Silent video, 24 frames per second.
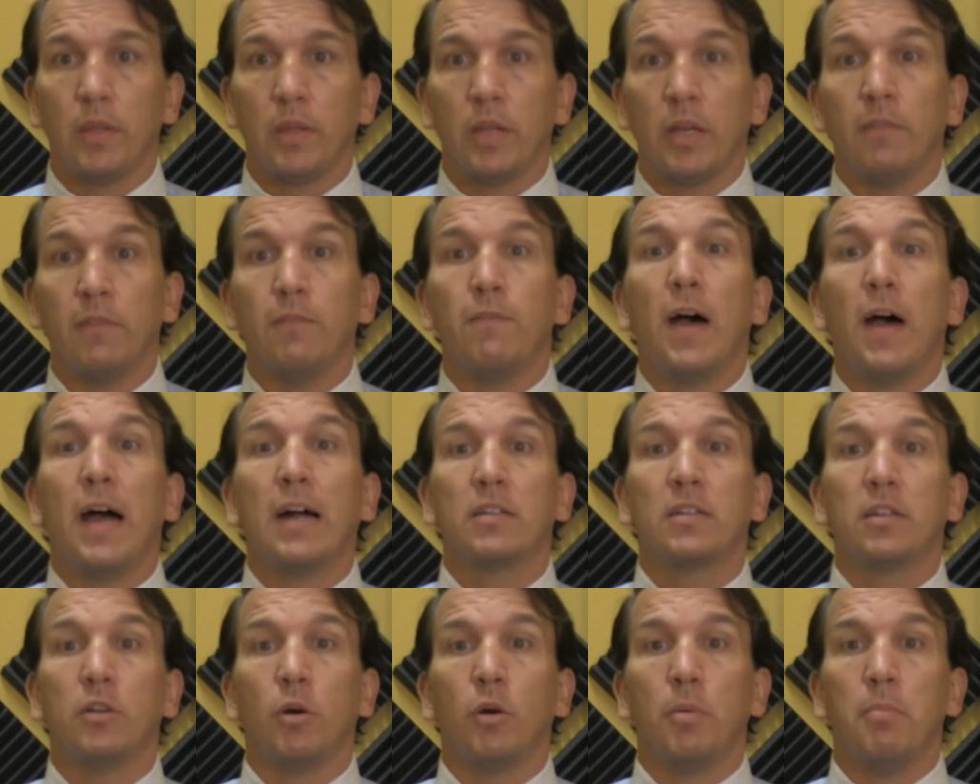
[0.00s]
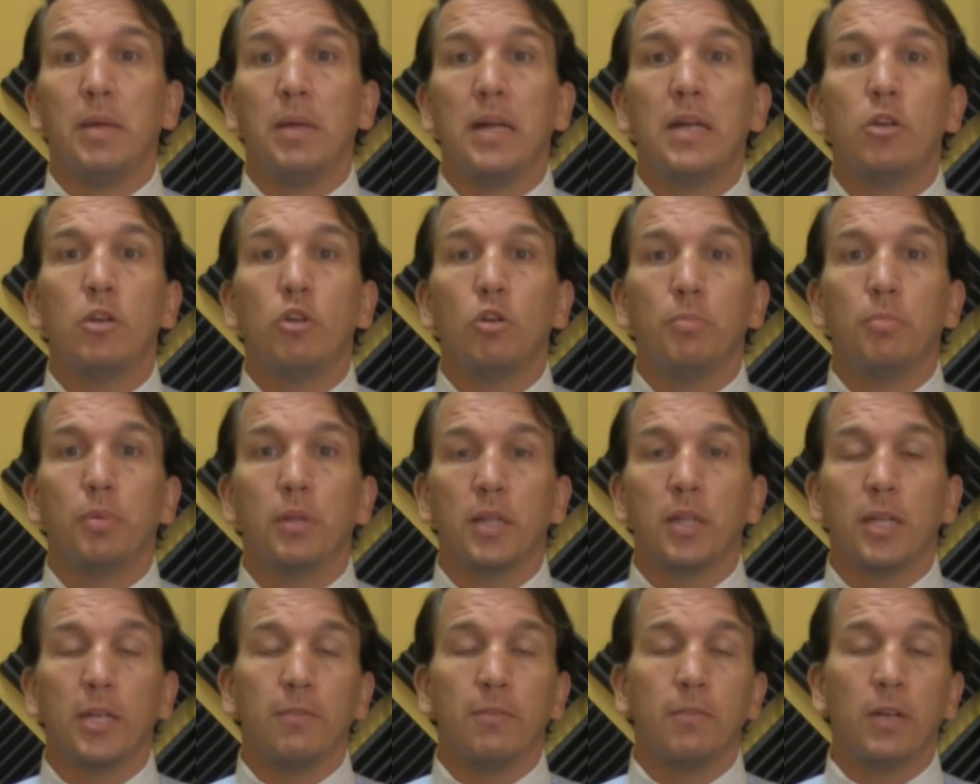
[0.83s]
In fact, there are many who
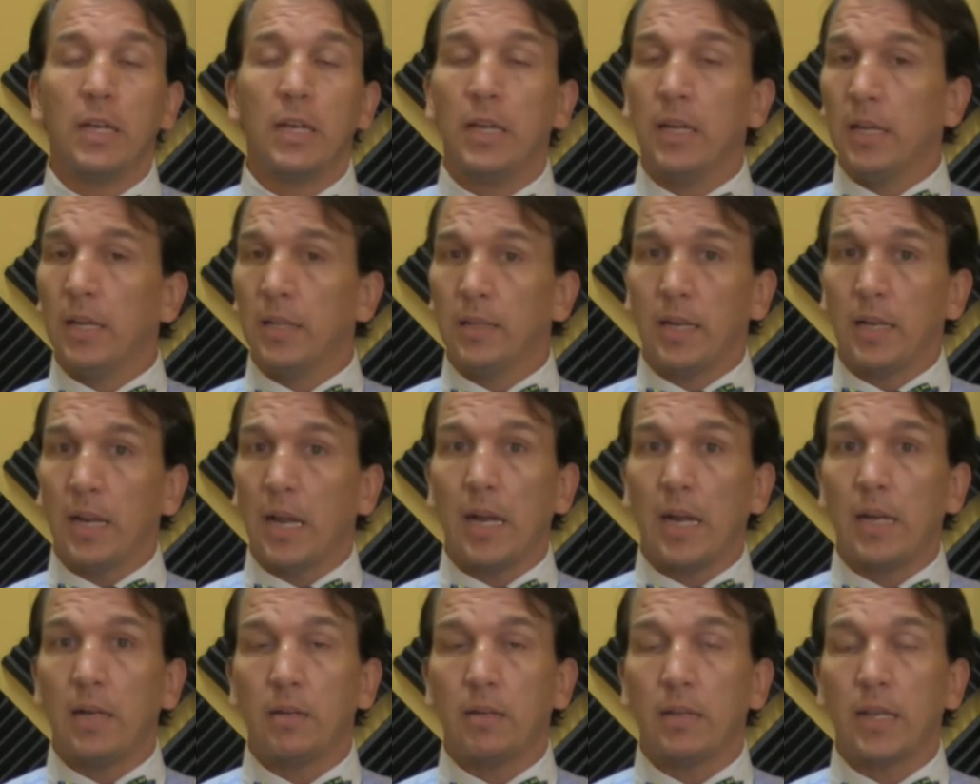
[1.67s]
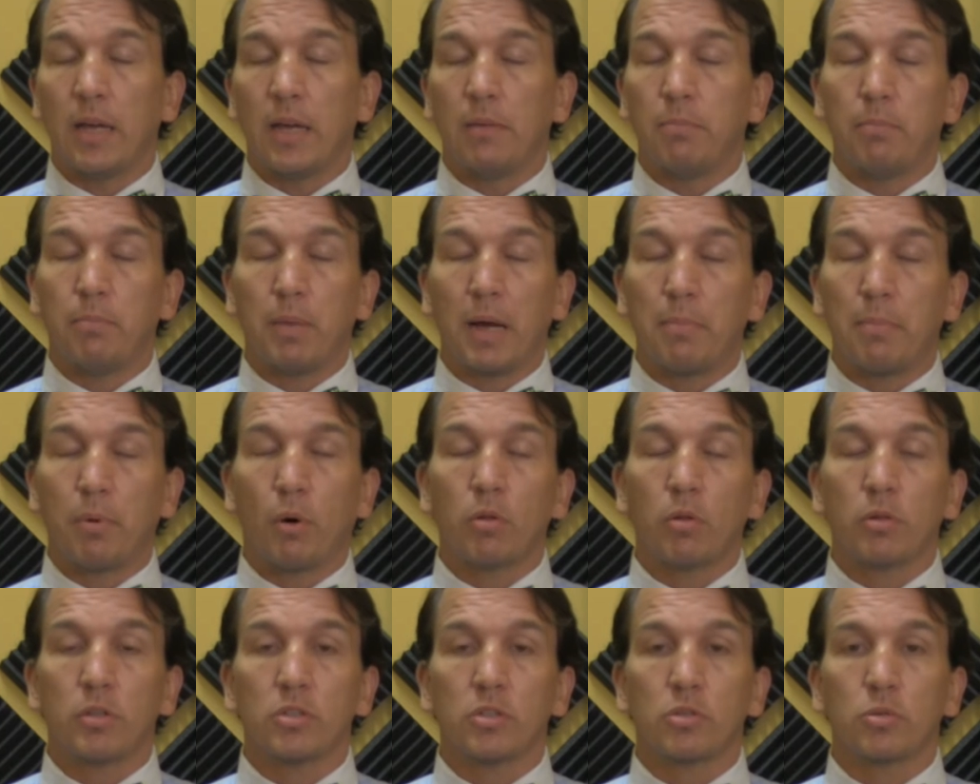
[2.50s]
believe that
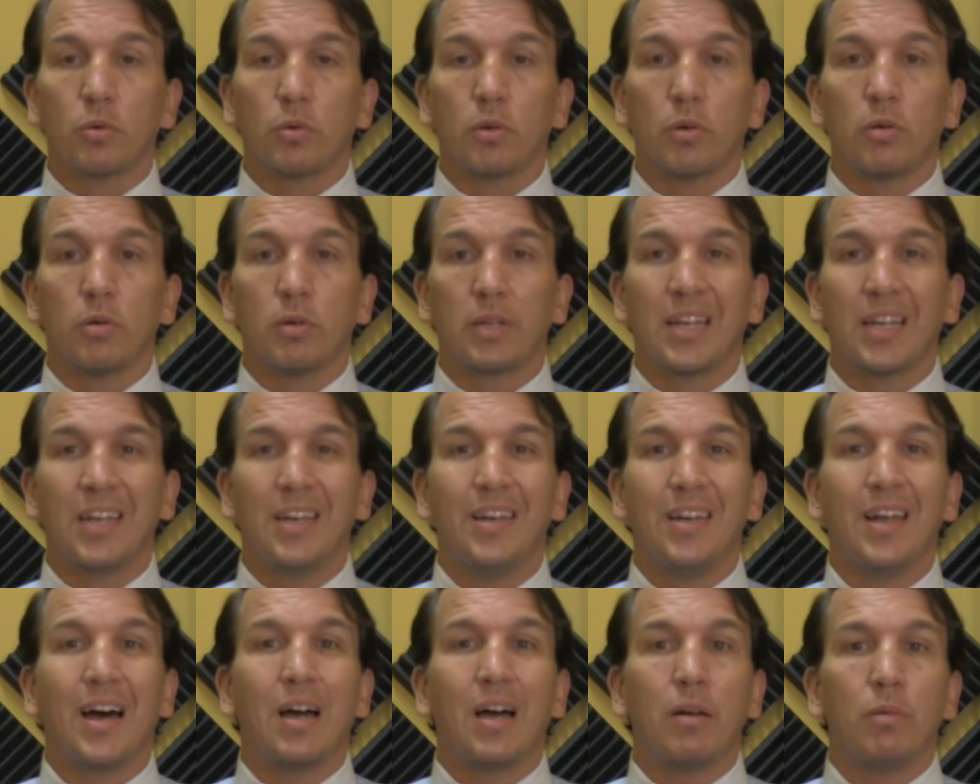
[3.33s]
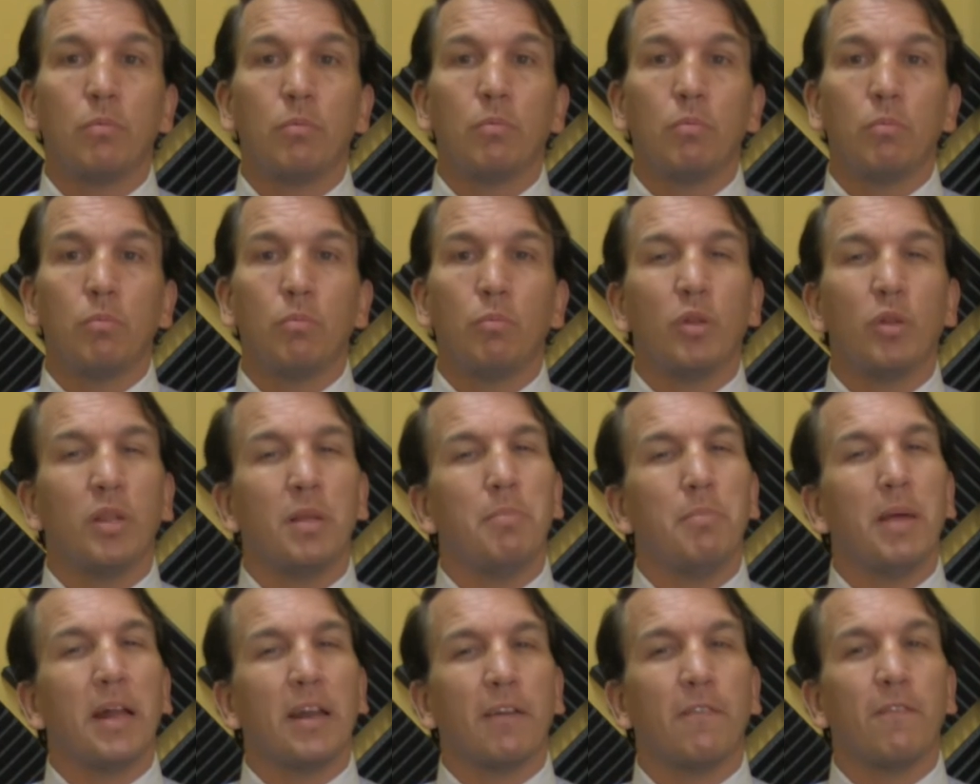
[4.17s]
bipolar disorder cannot really
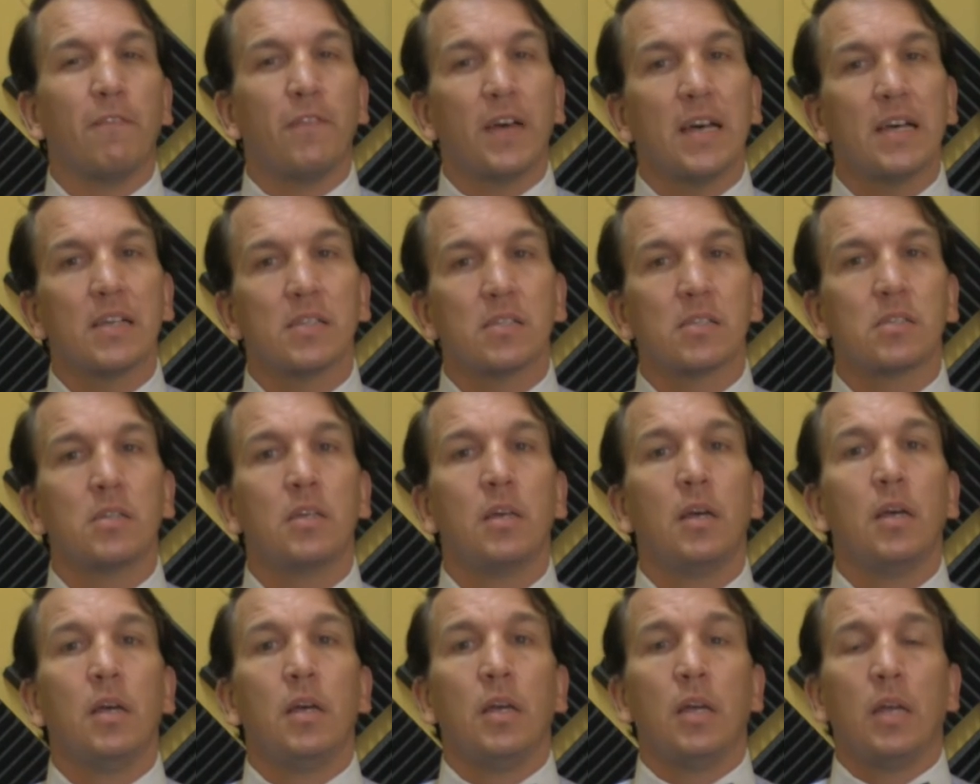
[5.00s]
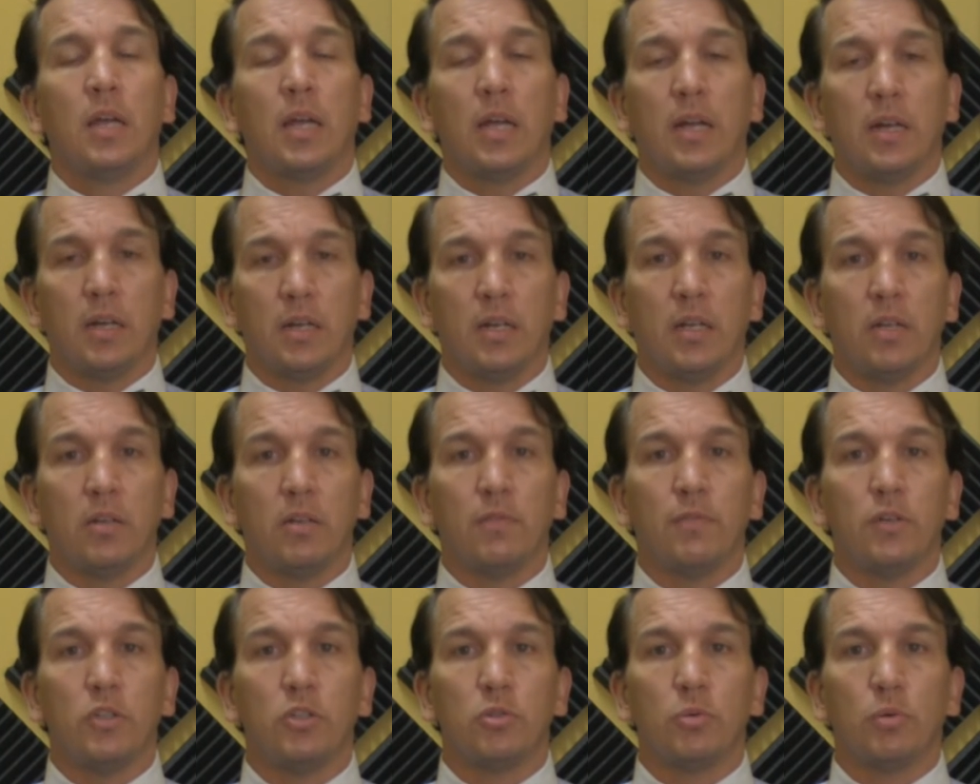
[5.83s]
manifest in an
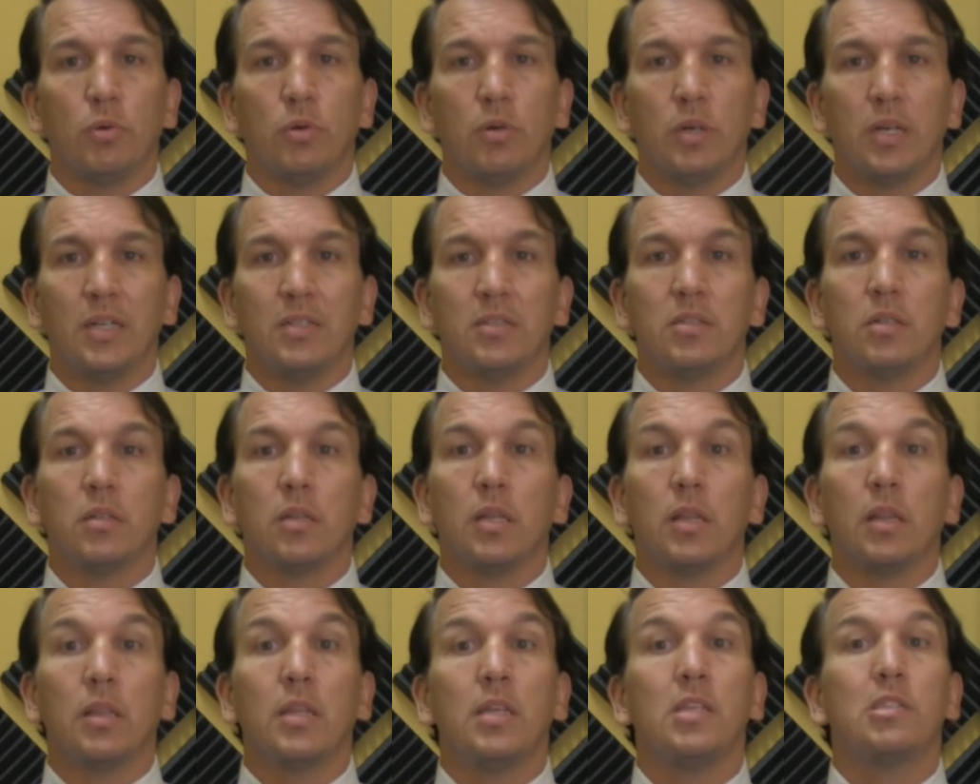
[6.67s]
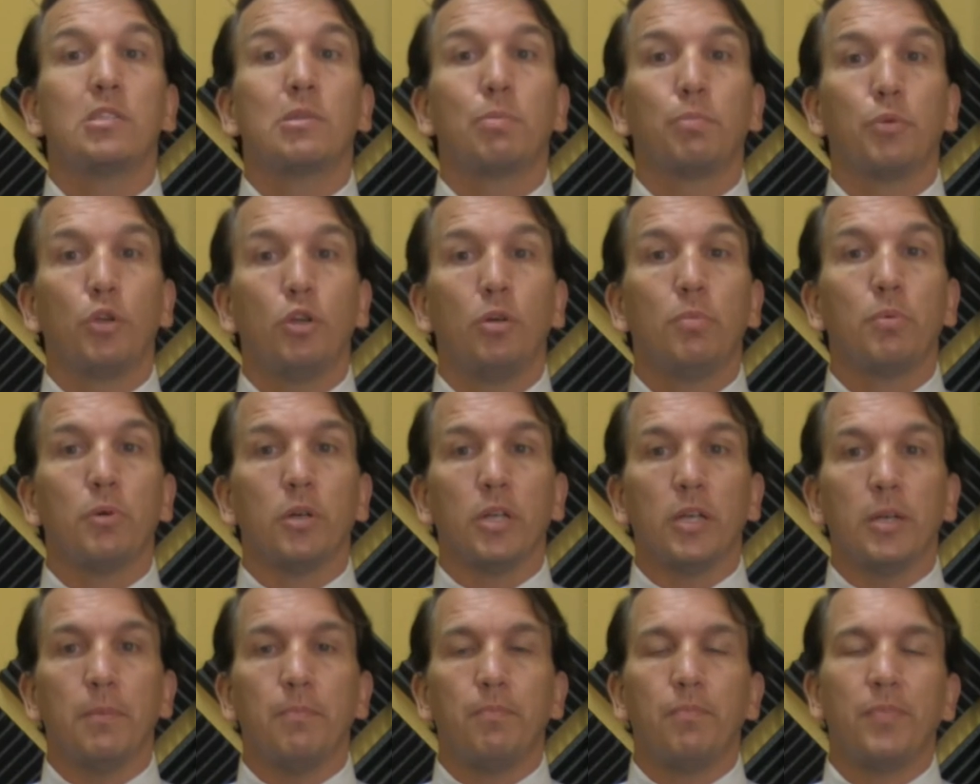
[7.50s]
individual until at least
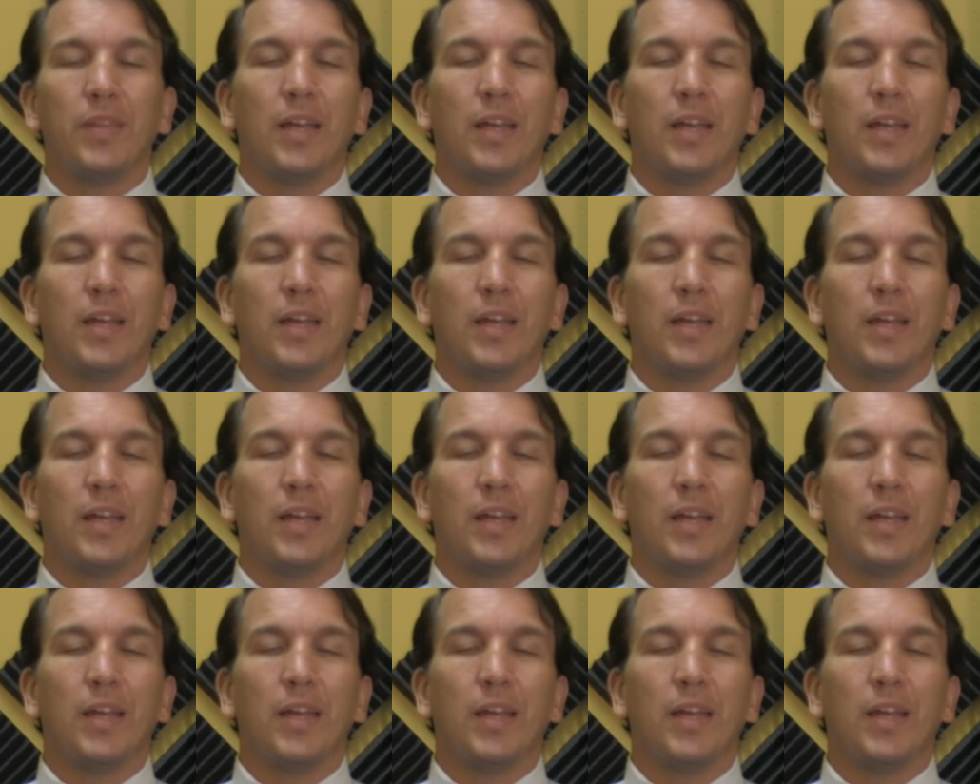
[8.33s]
puberty.